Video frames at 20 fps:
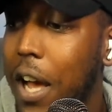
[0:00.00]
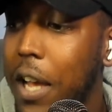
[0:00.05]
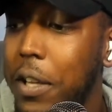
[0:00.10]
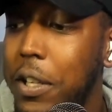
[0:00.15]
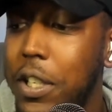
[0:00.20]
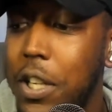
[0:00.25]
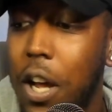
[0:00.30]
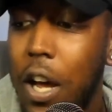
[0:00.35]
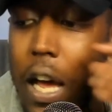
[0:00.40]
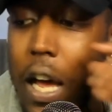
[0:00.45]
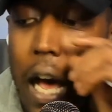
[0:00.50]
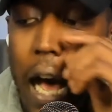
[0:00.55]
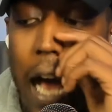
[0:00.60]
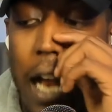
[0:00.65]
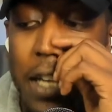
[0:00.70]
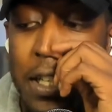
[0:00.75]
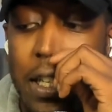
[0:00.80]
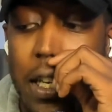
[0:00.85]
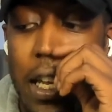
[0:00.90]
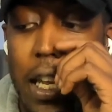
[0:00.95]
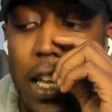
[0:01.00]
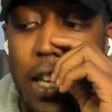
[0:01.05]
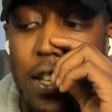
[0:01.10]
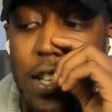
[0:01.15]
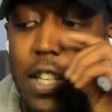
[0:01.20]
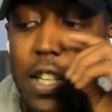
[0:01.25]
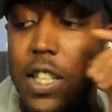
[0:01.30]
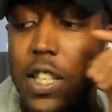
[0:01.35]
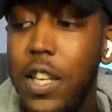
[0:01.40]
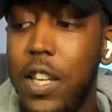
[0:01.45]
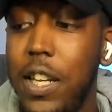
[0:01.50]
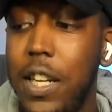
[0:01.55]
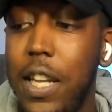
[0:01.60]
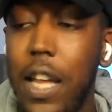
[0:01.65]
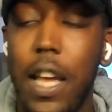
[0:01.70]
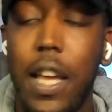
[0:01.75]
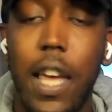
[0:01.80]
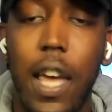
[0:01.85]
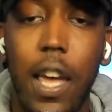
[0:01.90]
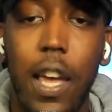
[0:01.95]
no. No, honestly, it's
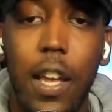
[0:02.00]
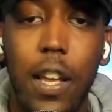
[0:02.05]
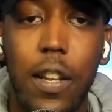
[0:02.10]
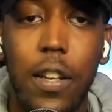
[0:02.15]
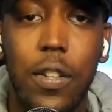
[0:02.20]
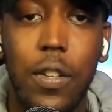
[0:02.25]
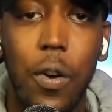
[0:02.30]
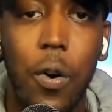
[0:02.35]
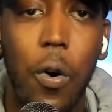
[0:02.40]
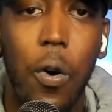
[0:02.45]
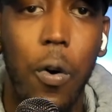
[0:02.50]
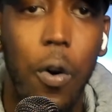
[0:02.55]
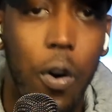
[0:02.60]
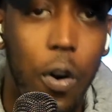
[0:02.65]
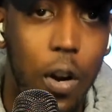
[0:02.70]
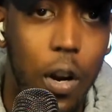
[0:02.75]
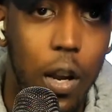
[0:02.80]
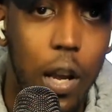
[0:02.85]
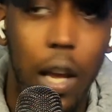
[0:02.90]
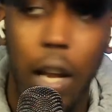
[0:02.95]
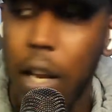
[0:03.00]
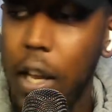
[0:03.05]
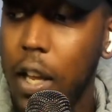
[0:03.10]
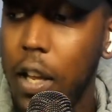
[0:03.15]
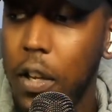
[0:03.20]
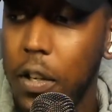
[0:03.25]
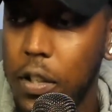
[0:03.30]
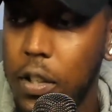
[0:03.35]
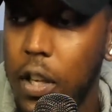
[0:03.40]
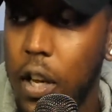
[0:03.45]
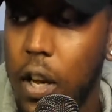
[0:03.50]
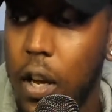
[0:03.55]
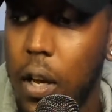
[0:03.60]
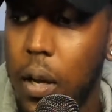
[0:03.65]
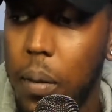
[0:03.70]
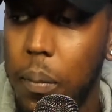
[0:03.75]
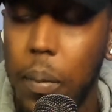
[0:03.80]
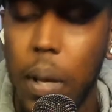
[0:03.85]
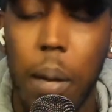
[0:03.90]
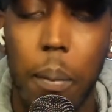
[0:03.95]
either decades or it is
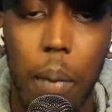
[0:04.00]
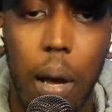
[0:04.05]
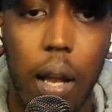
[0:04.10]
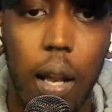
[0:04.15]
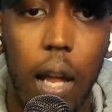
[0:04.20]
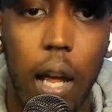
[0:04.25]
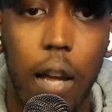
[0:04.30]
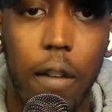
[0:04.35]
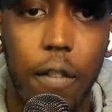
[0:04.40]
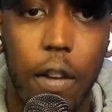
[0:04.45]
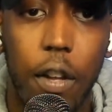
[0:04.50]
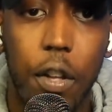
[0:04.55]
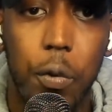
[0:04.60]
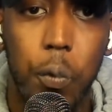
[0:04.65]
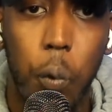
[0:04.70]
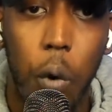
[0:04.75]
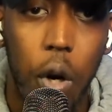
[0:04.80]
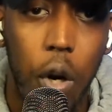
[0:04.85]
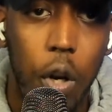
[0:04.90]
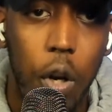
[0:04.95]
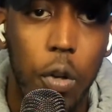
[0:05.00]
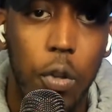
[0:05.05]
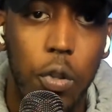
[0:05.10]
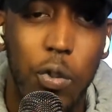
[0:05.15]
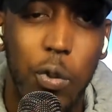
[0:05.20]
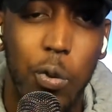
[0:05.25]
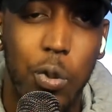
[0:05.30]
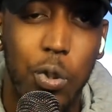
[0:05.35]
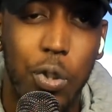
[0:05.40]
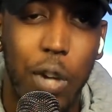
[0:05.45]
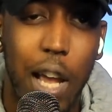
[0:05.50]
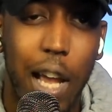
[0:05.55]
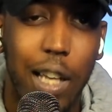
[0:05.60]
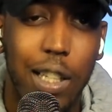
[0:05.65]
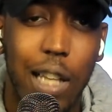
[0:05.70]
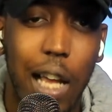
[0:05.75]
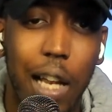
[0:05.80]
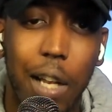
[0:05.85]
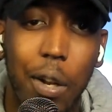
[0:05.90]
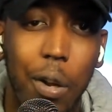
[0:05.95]
in my life. It's one of those two
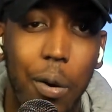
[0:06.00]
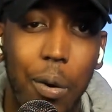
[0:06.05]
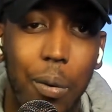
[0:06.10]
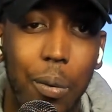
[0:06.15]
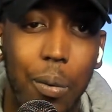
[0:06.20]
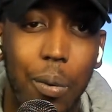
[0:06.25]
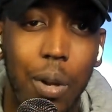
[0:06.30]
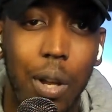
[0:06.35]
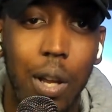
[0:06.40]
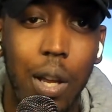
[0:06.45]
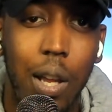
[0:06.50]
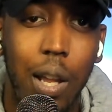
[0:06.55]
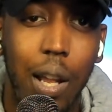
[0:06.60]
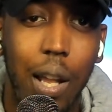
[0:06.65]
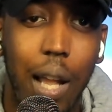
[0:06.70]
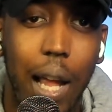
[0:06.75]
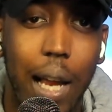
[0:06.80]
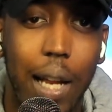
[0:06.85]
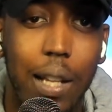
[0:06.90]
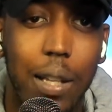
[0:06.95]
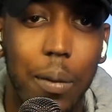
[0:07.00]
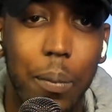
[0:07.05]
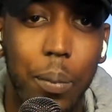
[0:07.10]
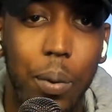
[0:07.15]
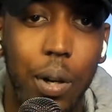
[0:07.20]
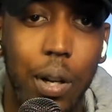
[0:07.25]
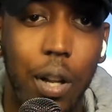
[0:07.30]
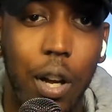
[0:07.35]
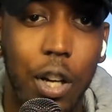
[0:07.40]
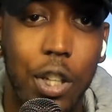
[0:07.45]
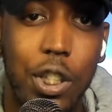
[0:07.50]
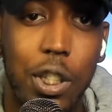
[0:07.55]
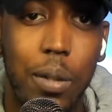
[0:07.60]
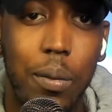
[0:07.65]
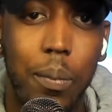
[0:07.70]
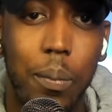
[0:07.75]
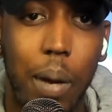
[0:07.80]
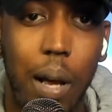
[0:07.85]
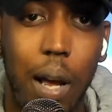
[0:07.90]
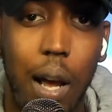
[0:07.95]
tracks. I don't like the
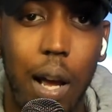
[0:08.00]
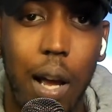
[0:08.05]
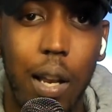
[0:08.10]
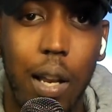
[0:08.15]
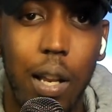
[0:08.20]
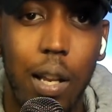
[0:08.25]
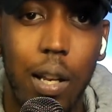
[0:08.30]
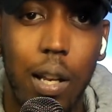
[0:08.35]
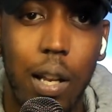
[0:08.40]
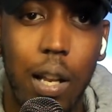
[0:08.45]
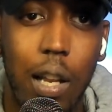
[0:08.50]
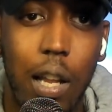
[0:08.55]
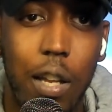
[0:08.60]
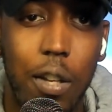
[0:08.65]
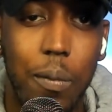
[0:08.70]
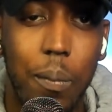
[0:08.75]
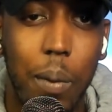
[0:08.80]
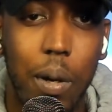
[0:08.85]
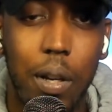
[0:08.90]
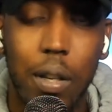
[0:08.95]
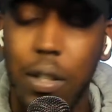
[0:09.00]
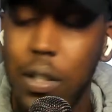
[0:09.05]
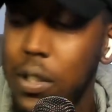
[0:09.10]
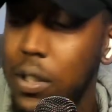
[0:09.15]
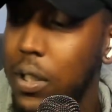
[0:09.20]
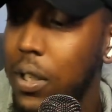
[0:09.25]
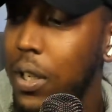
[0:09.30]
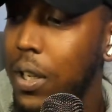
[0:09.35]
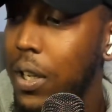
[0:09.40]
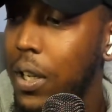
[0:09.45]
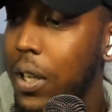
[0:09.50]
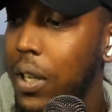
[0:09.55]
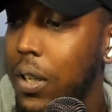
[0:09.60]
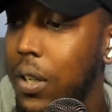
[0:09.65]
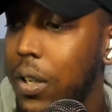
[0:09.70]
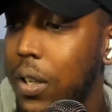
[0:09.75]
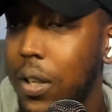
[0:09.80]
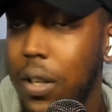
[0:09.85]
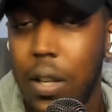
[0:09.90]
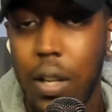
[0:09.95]
production behind it as much,
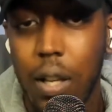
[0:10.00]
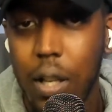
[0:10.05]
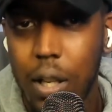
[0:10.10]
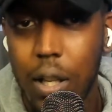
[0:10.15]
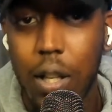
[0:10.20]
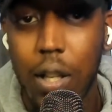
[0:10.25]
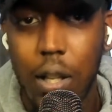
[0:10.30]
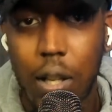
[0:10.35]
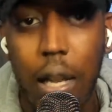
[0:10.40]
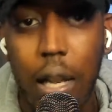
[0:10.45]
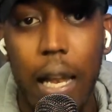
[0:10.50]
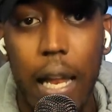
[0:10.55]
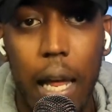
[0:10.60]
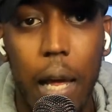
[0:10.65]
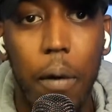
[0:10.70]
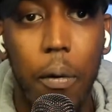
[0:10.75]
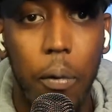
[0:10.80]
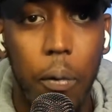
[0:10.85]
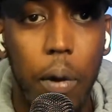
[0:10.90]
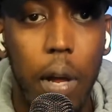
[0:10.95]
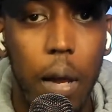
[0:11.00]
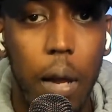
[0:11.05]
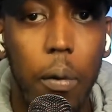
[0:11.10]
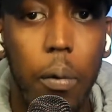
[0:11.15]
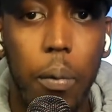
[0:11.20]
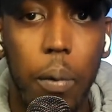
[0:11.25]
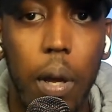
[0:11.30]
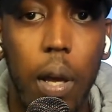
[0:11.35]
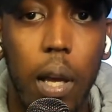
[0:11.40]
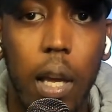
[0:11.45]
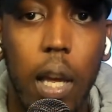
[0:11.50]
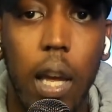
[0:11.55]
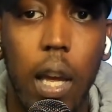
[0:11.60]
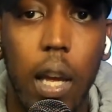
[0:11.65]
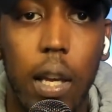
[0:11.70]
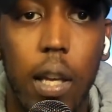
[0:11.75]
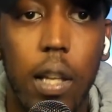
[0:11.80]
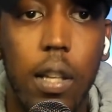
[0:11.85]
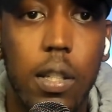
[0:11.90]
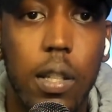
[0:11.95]
and
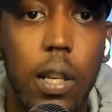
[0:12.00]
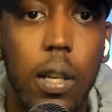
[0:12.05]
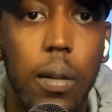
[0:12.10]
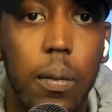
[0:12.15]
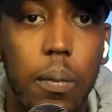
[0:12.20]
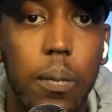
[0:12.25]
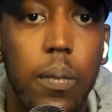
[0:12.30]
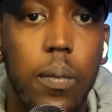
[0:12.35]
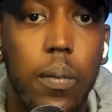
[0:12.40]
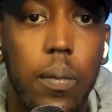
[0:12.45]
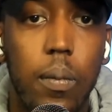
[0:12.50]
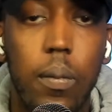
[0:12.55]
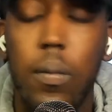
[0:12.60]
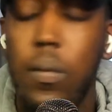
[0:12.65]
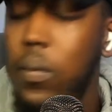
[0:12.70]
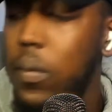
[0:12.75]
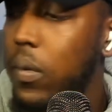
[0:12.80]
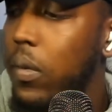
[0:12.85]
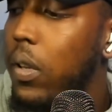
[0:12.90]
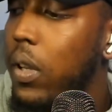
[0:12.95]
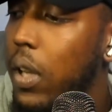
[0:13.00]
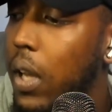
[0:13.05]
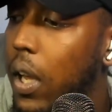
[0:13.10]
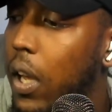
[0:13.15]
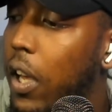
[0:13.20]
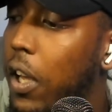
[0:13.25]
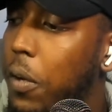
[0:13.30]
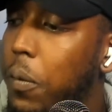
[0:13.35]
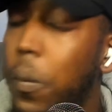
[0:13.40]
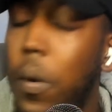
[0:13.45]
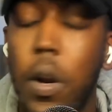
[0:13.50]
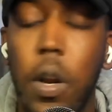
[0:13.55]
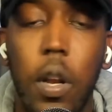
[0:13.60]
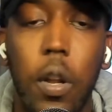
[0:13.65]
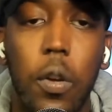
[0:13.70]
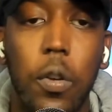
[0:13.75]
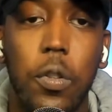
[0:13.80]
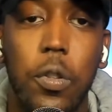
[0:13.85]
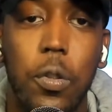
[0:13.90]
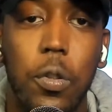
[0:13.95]
it can't get skipped. Yeah, it's
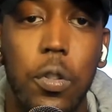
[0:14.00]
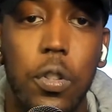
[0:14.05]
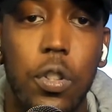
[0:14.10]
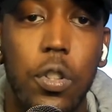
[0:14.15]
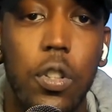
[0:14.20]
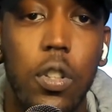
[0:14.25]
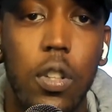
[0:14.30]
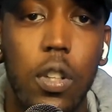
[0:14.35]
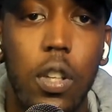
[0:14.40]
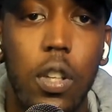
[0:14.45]
one of those two.